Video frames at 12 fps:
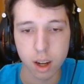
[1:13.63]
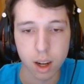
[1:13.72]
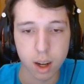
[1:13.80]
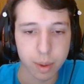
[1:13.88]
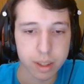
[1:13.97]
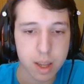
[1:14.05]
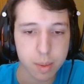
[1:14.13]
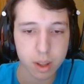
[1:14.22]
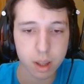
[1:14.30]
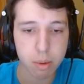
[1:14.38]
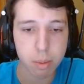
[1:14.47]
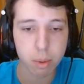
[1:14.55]
And
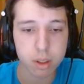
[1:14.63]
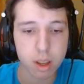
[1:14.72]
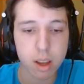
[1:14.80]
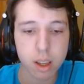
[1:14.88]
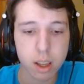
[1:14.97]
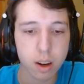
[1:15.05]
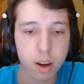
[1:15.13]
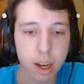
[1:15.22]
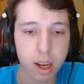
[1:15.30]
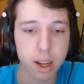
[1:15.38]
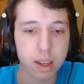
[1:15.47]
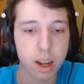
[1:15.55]
typically people take here,
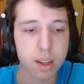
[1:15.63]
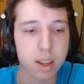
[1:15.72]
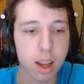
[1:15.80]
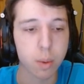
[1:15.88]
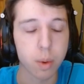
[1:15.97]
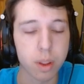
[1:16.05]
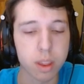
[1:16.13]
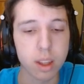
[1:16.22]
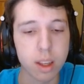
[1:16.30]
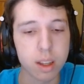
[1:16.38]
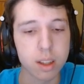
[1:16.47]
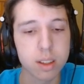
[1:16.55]
and I take with
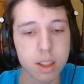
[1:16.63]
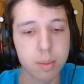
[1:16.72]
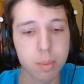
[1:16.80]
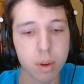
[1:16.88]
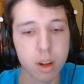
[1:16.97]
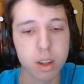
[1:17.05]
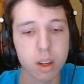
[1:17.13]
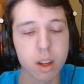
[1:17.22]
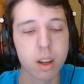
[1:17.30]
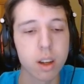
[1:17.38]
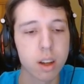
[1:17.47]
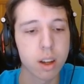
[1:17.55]
the d pawn
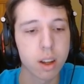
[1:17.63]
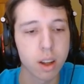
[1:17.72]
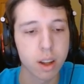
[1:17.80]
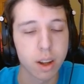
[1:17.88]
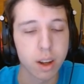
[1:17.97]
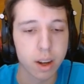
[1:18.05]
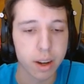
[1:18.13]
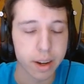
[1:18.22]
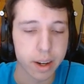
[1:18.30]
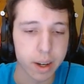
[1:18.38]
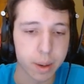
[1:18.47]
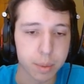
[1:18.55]

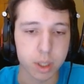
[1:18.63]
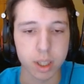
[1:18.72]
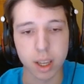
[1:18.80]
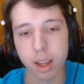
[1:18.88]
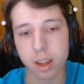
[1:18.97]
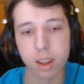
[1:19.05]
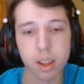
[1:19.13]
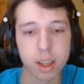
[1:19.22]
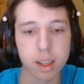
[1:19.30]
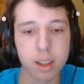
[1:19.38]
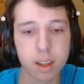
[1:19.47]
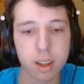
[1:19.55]
to get
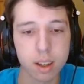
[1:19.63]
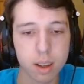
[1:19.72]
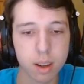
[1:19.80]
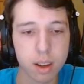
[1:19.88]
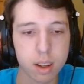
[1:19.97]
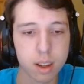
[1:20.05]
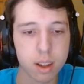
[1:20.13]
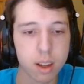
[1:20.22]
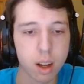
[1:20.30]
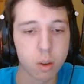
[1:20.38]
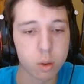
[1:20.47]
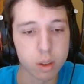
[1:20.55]
like
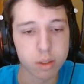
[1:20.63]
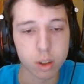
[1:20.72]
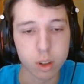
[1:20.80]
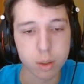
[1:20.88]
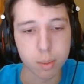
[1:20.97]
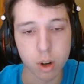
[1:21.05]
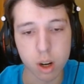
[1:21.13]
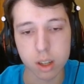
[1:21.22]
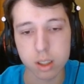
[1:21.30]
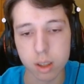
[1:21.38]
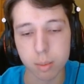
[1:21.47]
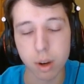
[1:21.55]
a reverse
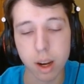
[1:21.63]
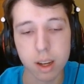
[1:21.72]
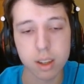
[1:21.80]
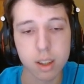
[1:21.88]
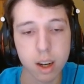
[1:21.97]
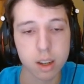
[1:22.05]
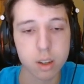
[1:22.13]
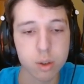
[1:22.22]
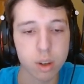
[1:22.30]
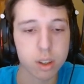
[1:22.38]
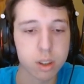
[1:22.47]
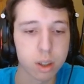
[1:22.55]
Maroczy bind kind of
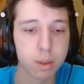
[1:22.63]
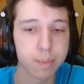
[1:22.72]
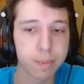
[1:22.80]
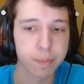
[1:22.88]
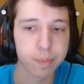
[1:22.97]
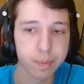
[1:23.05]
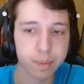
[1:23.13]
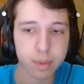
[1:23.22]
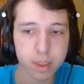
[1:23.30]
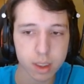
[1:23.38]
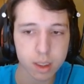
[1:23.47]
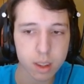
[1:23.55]
structure,
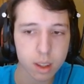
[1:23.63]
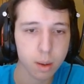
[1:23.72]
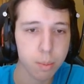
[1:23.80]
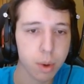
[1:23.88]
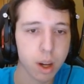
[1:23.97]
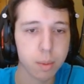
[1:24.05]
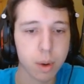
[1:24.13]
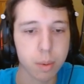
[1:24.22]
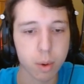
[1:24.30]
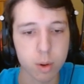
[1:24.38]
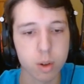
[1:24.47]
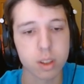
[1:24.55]
but my
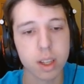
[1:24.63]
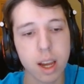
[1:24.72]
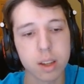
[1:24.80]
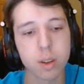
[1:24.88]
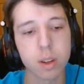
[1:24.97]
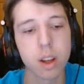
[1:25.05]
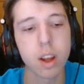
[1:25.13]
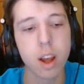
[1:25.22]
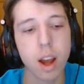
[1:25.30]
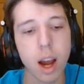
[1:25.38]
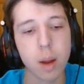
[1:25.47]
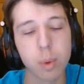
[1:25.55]
opponent just castled.
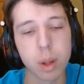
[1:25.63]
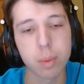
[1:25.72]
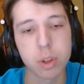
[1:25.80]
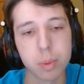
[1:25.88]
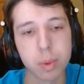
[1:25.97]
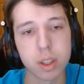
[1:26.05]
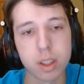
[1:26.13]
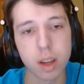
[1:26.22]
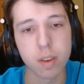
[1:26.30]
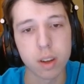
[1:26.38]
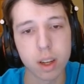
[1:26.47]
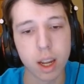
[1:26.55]
I played bishop
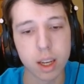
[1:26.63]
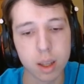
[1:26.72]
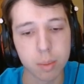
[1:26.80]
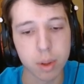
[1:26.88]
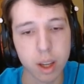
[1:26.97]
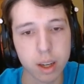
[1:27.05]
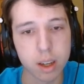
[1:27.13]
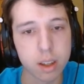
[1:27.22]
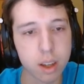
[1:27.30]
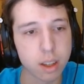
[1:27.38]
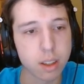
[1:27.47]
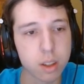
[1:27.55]
g7 and he played
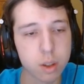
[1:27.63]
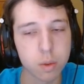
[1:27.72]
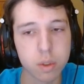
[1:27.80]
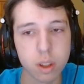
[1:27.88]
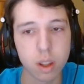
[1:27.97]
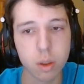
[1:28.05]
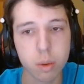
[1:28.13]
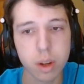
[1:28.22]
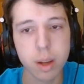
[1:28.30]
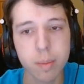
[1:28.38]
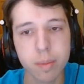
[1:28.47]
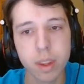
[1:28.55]
knight to
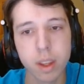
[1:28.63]
c3,